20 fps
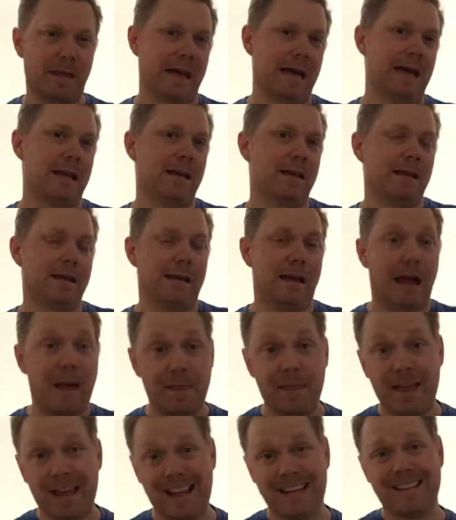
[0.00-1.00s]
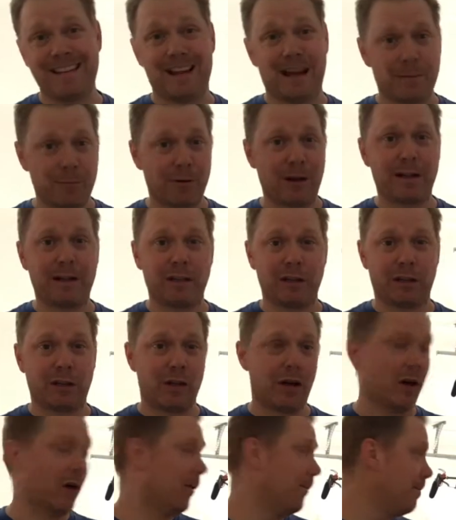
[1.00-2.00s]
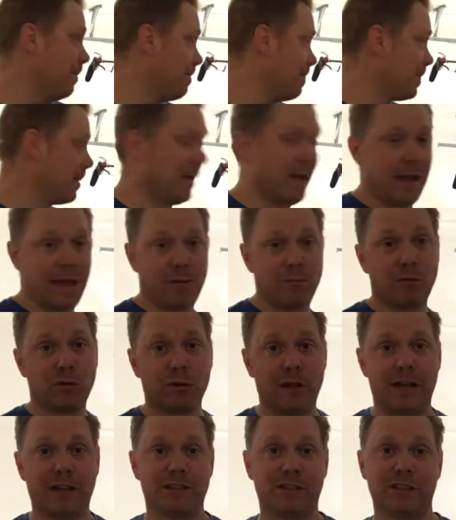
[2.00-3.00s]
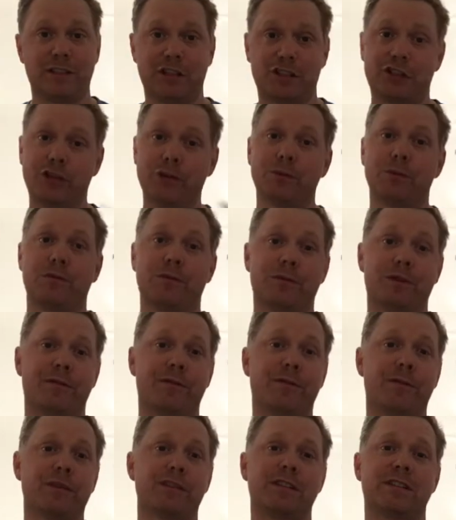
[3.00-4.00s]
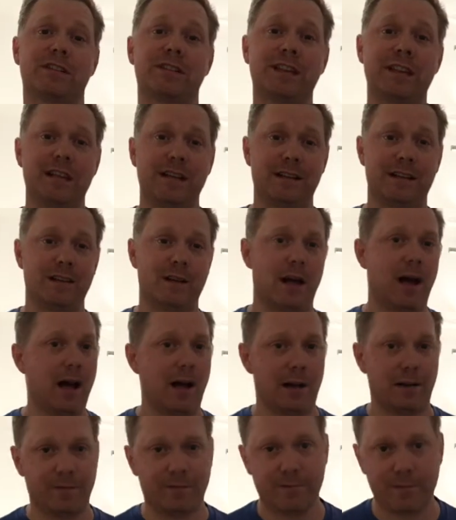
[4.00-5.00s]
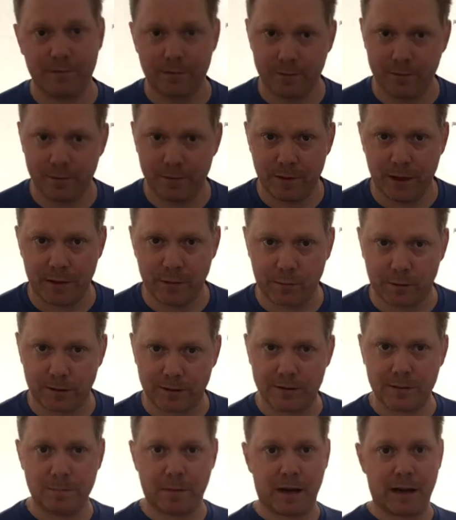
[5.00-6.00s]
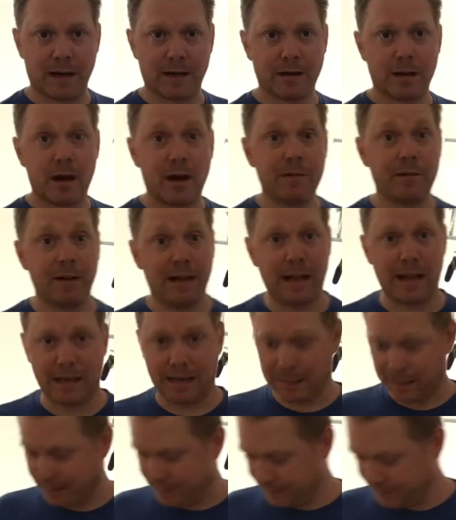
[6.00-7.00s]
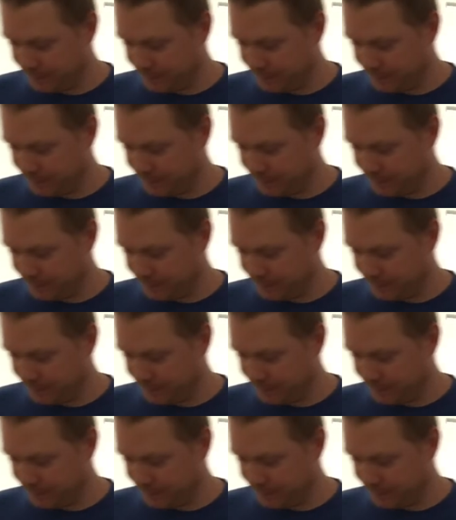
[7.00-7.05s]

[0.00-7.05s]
that, and then I'm ready to go, and we'll actually shoot the first scene of The Unwanted Mind of Lenny.